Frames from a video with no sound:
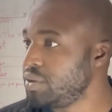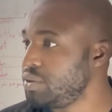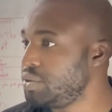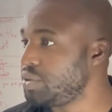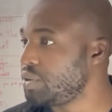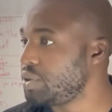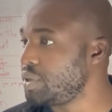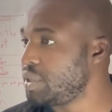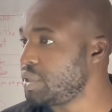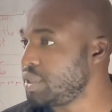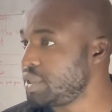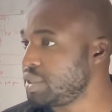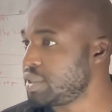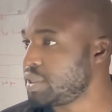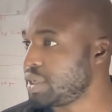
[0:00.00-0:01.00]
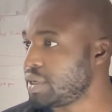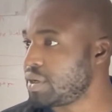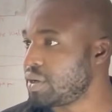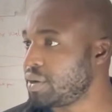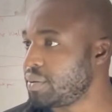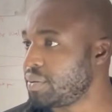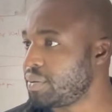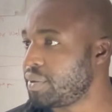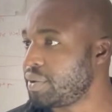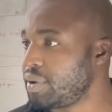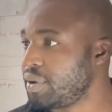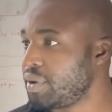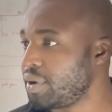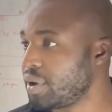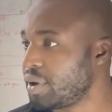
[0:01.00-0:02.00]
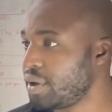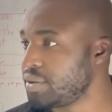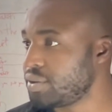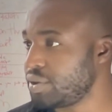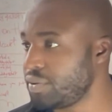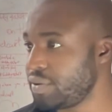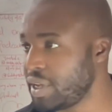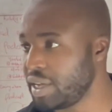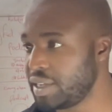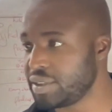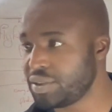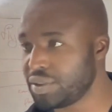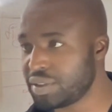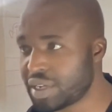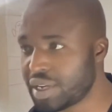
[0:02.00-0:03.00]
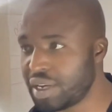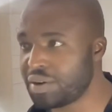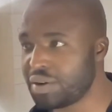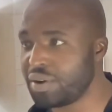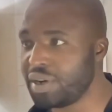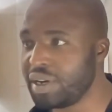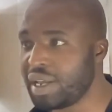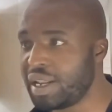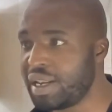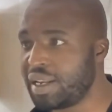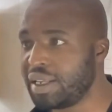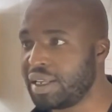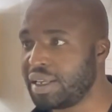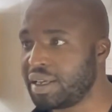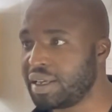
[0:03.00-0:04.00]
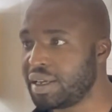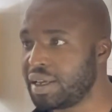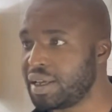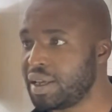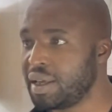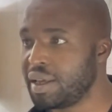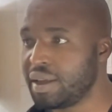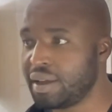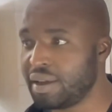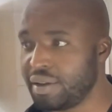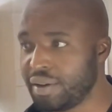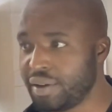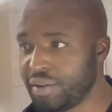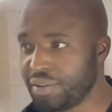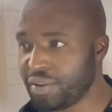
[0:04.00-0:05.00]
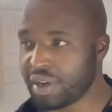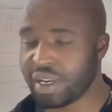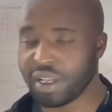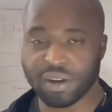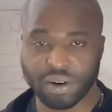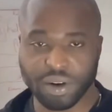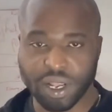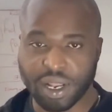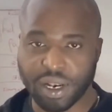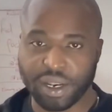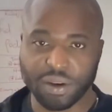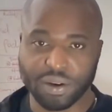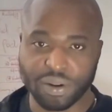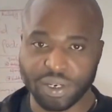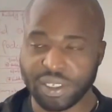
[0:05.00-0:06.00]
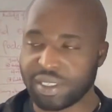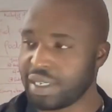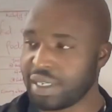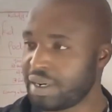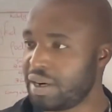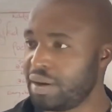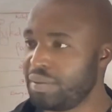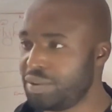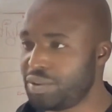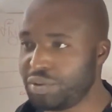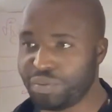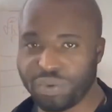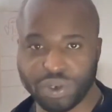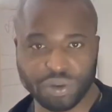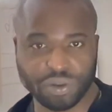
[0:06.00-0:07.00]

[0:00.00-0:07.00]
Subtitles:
join the Instagram. Okay, so you guys just click on that link. If you click on that link on Instagram, it should bring you